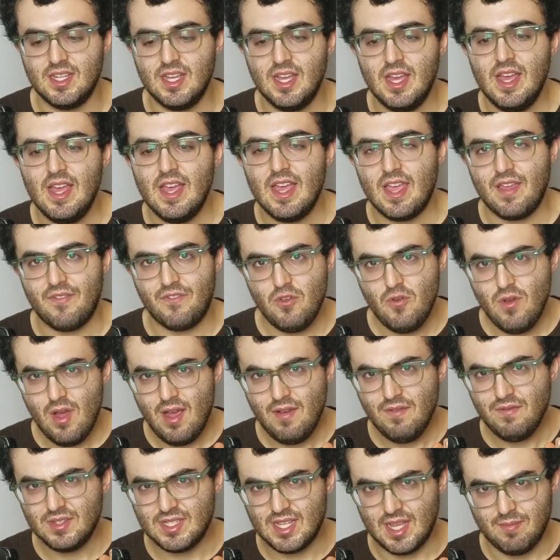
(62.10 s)
if you have
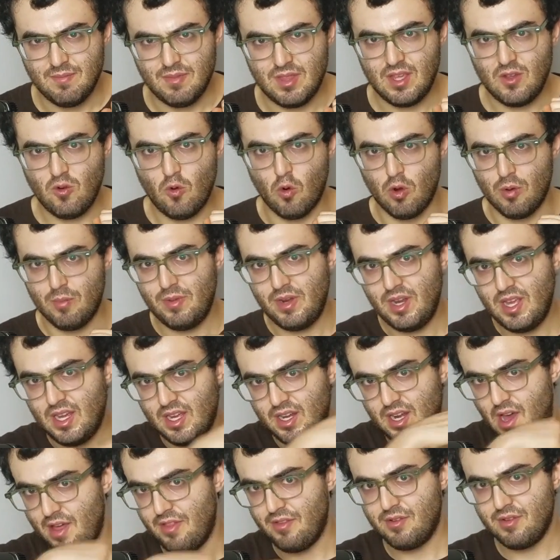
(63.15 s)
something orbiting
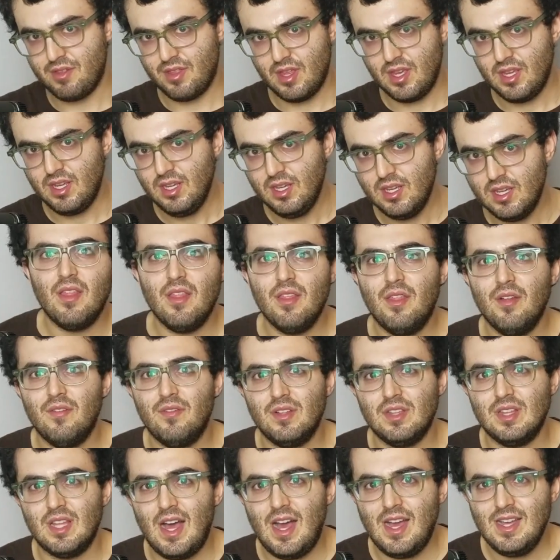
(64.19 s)
another thing, the
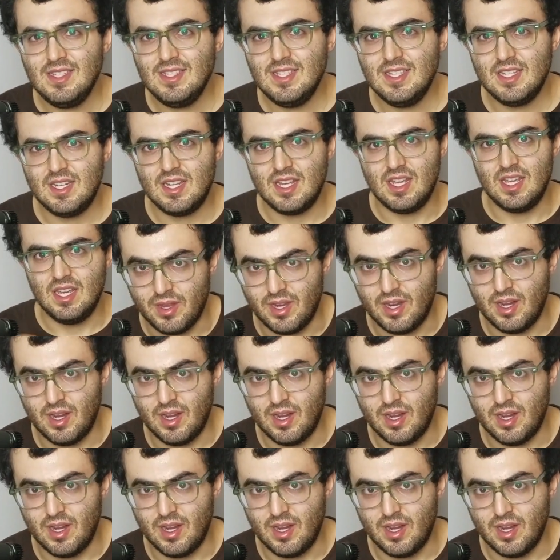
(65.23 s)
velocity of the